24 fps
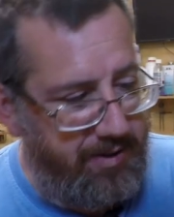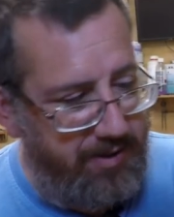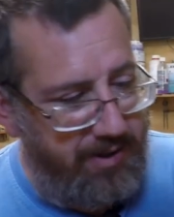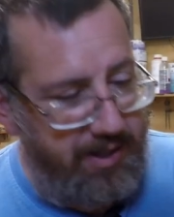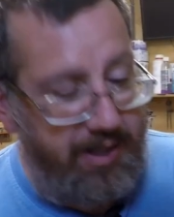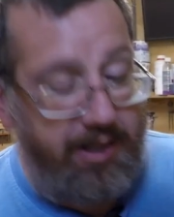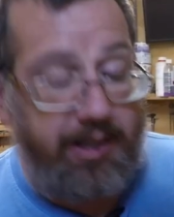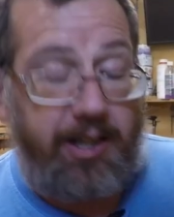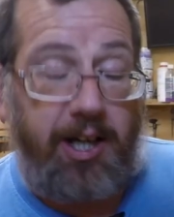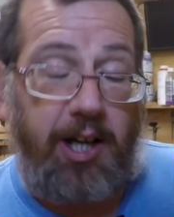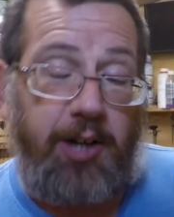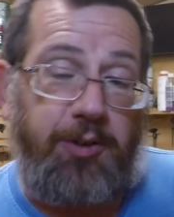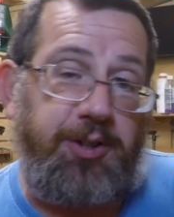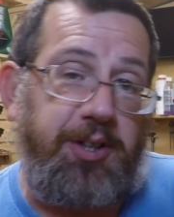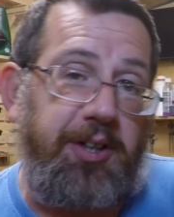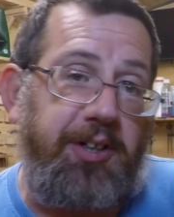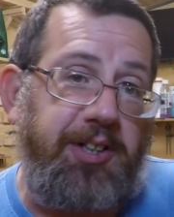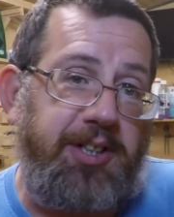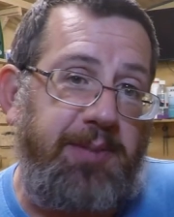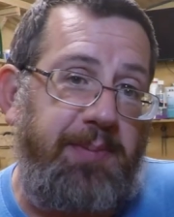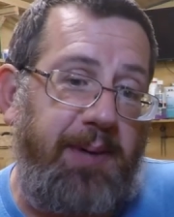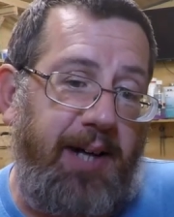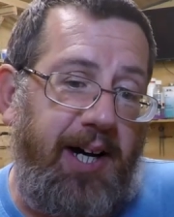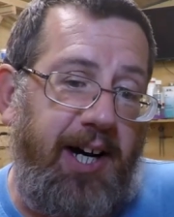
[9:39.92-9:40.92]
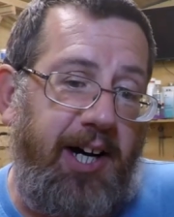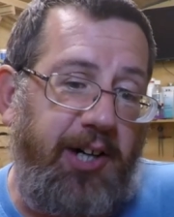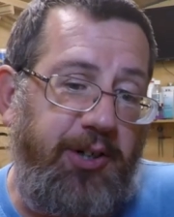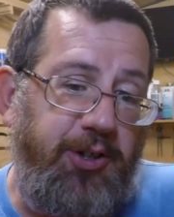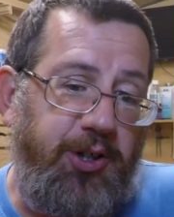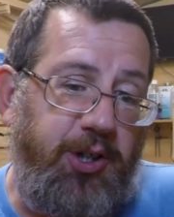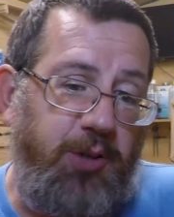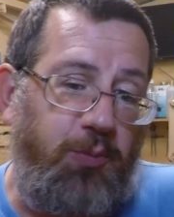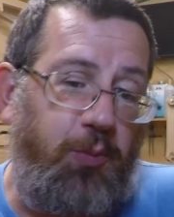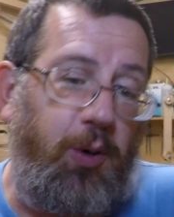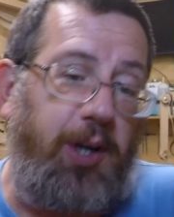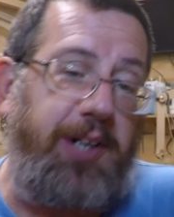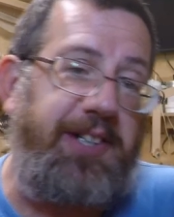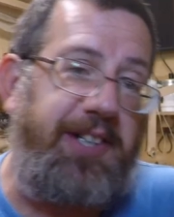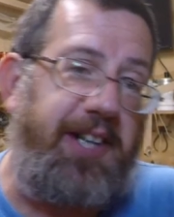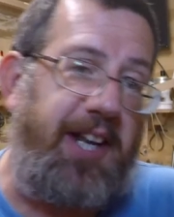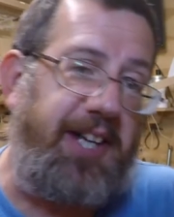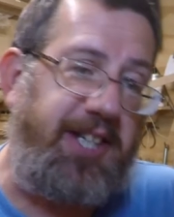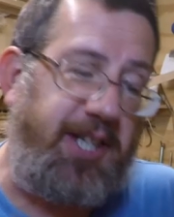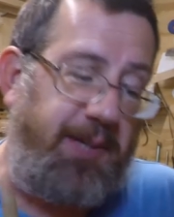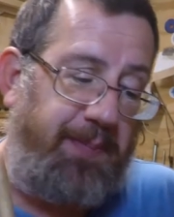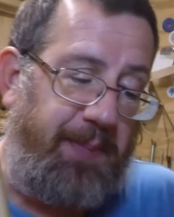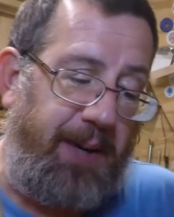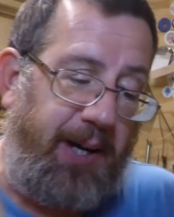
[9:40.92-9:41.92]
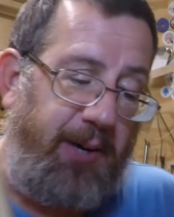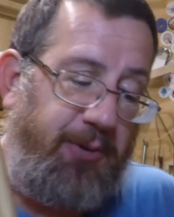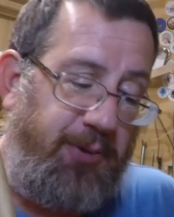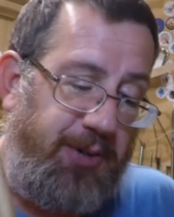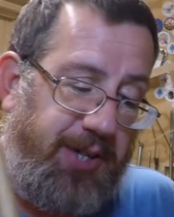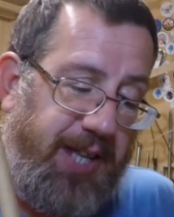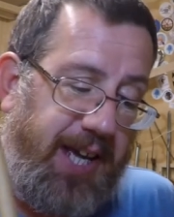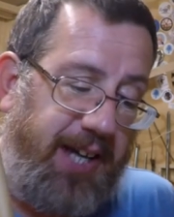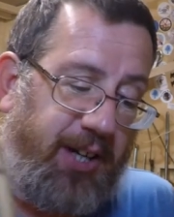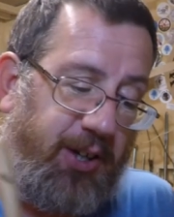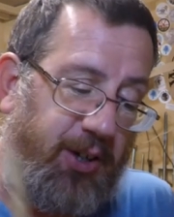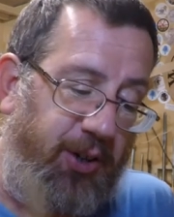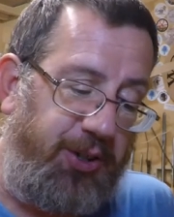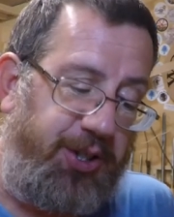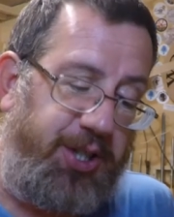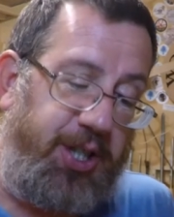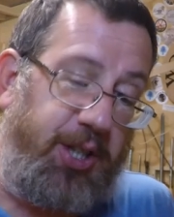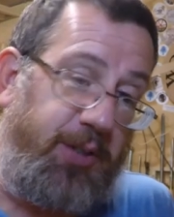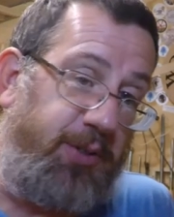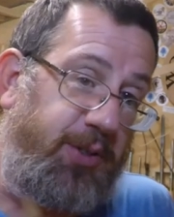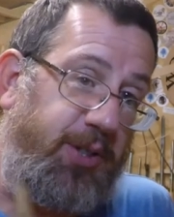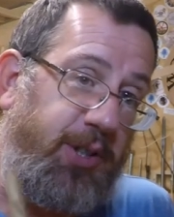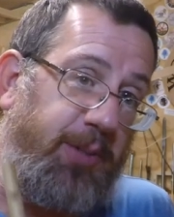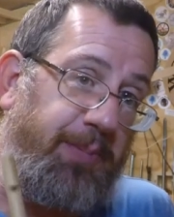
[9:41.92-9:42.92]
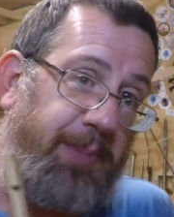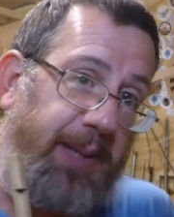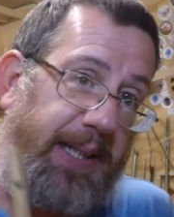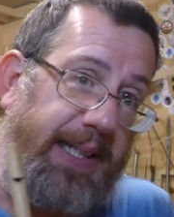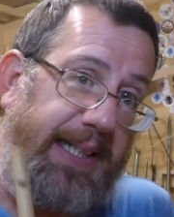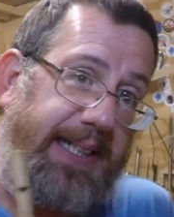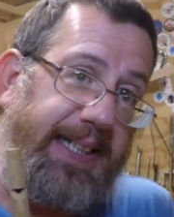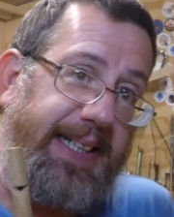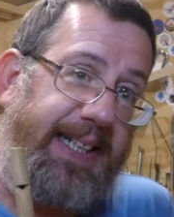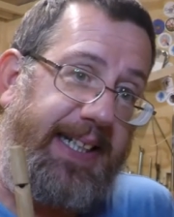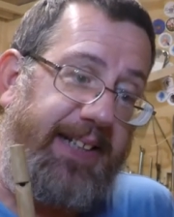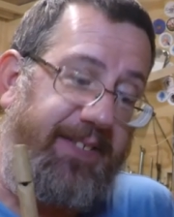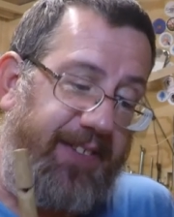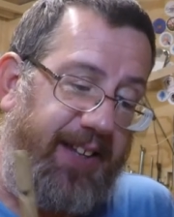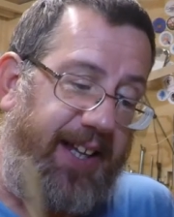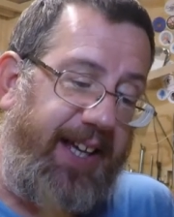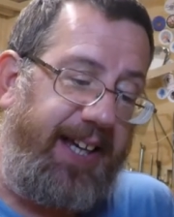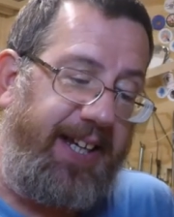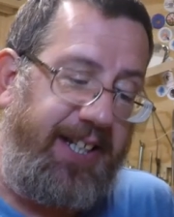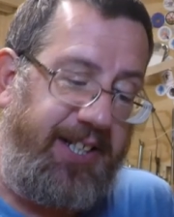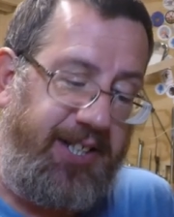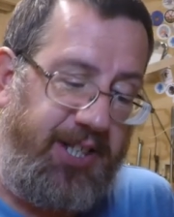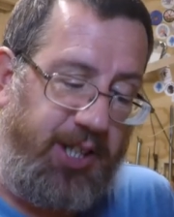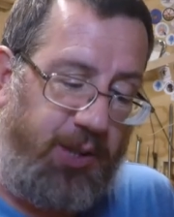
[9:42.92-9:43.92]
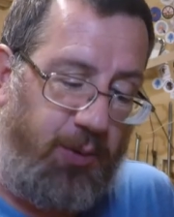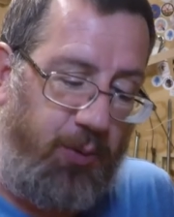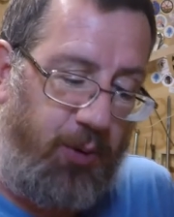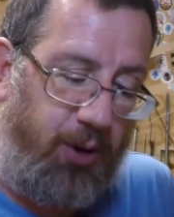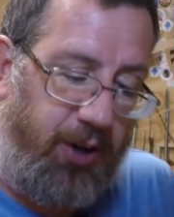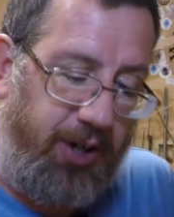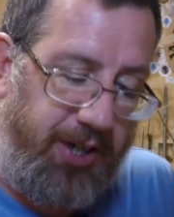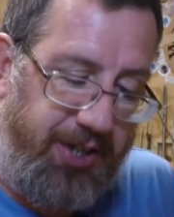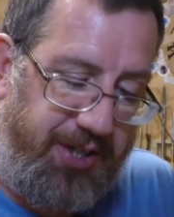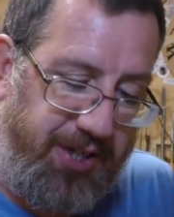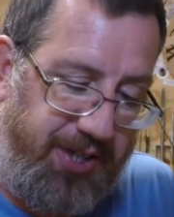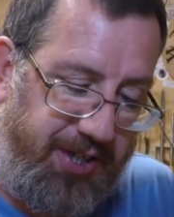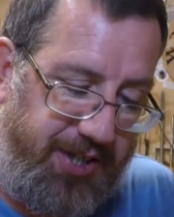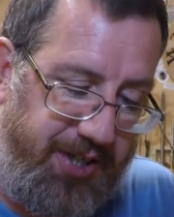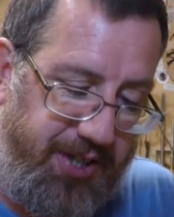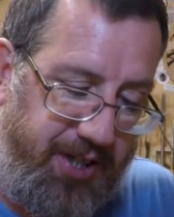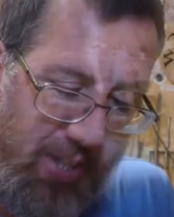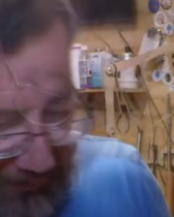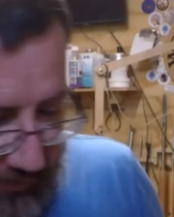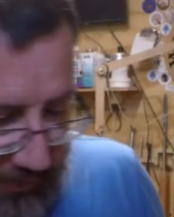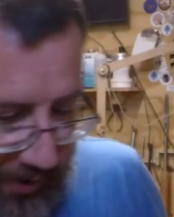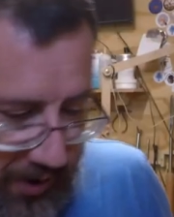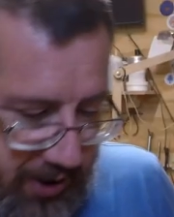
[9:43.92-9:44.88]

There you go. So it's about 101 decibels that got to. So I believe that is the quietest.